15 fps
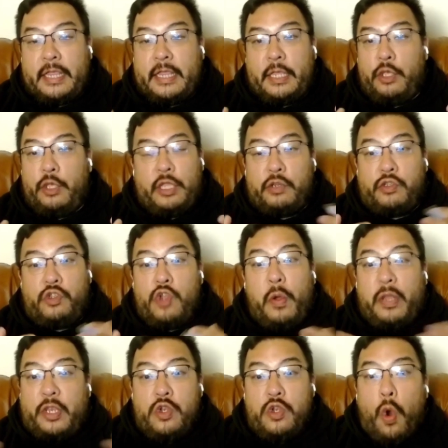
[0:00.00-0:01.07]
There's no
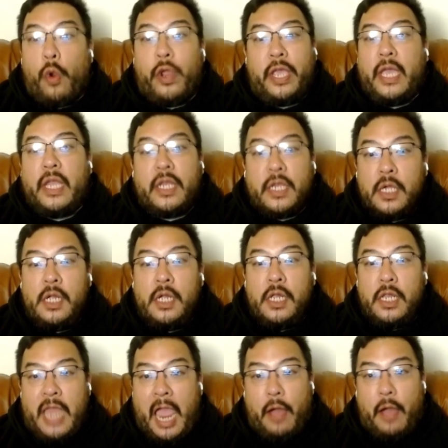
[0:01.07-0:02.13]
ignoring it
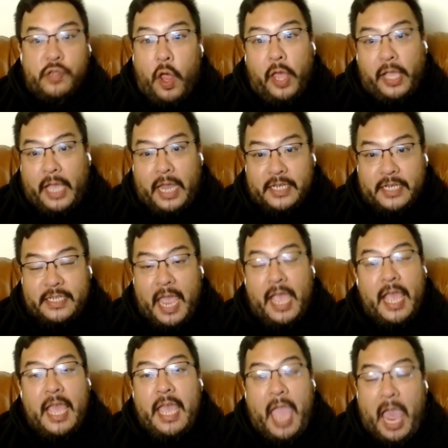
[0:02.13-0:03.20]
now is all I got to
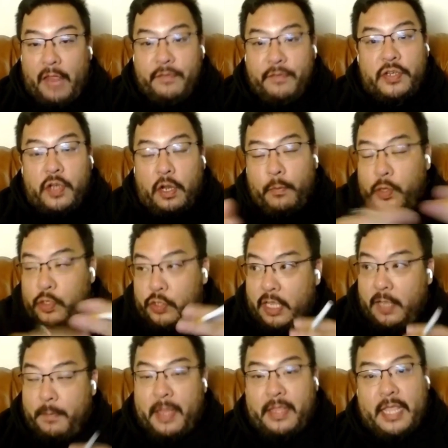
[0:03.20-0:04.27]
say. Hell of a tournament. What'd you
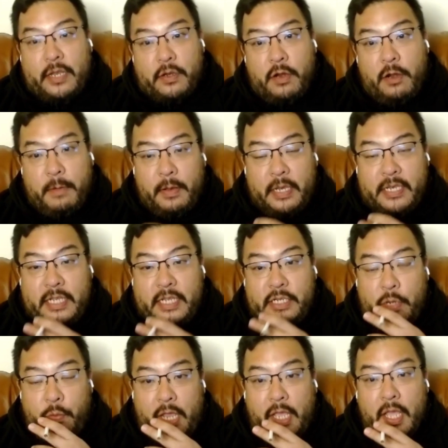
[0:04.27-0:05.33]
think about that tournament?
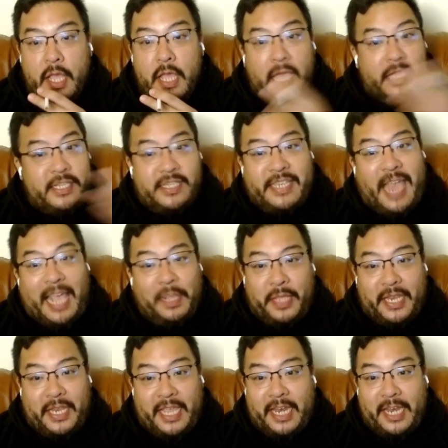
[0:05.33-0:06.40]
DJ winning. It's exactly what they
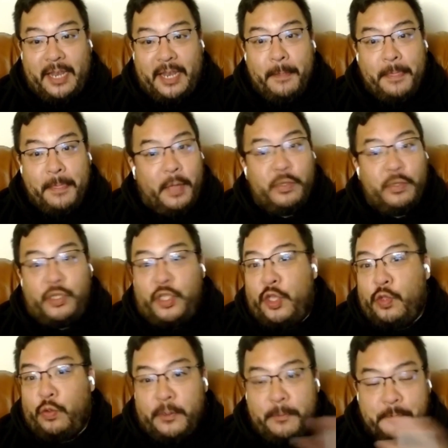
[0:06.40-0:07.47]
needed. I'm choking over
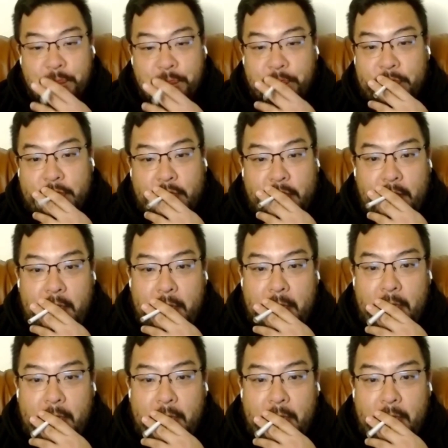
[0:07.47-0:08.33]
here laughing at you. It's like I'm